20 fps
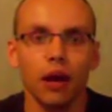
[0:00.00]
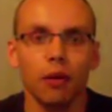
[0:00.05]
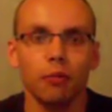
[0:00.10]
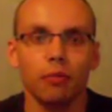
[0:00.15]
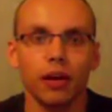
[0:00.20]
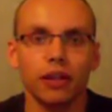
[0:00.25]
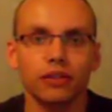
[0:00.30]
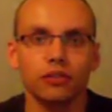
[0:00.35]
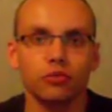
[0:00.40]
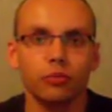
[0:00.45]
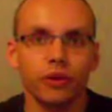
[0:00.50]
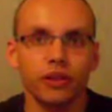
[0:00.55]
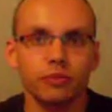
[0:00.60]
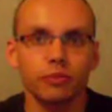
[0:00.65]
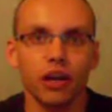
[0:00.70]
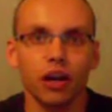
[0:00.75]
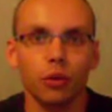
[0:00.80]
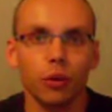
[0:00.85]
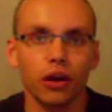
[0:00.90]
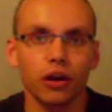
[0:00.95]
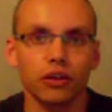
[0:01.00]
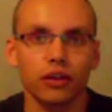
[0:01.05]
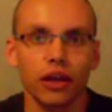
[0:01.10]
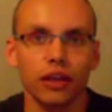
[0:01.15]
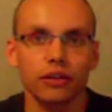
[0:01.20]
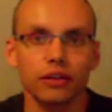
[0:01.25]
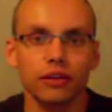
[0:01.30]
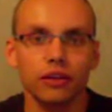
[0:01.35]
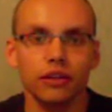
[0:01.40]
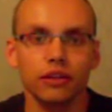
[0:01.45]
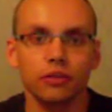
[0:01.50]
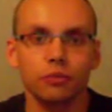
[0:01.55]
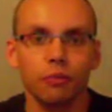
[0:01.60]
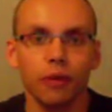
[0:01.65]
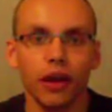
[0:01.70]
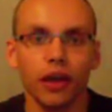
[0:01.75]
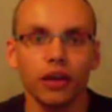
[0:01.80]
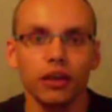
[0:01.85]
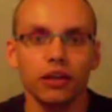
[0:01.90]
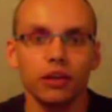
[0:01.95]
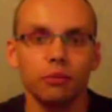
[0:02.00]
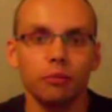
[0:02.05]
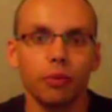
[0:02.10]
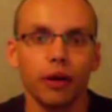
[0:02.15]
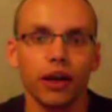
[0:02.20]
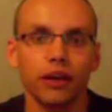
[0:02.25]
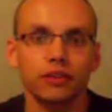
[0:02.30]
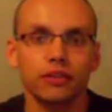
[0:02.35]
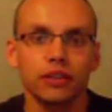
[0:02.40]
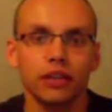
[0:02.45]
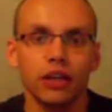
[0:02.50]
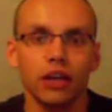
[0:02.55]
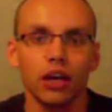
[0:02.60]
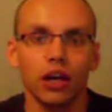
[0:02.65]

but you must be aware that it may impact